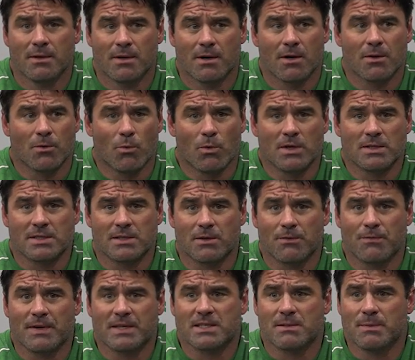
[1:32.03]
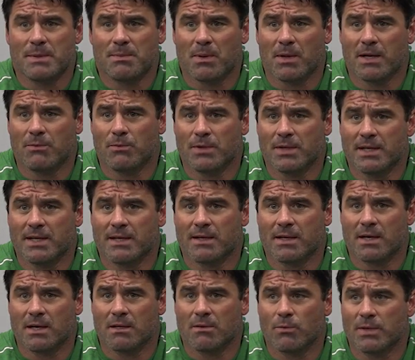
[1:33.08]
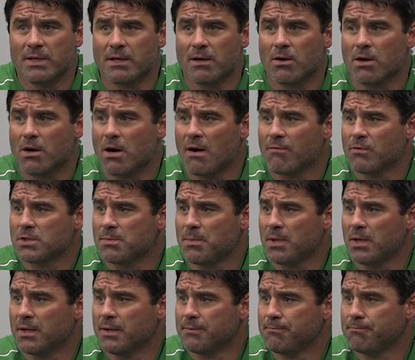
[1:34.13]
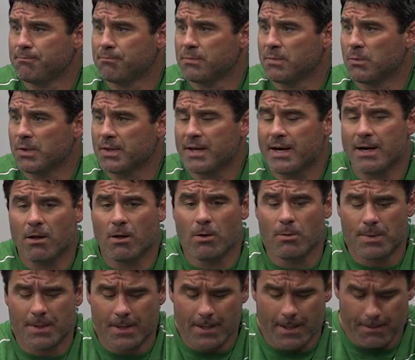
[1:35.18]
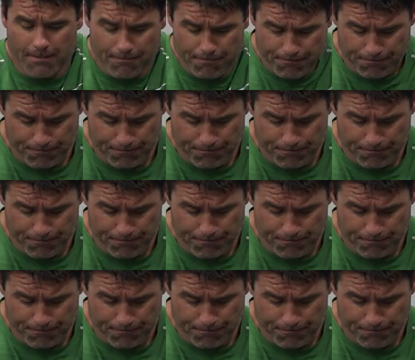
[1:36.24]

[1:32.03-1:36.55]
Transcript: are the ones that are fixed to be played within our conference play. And with that, I'll open it up.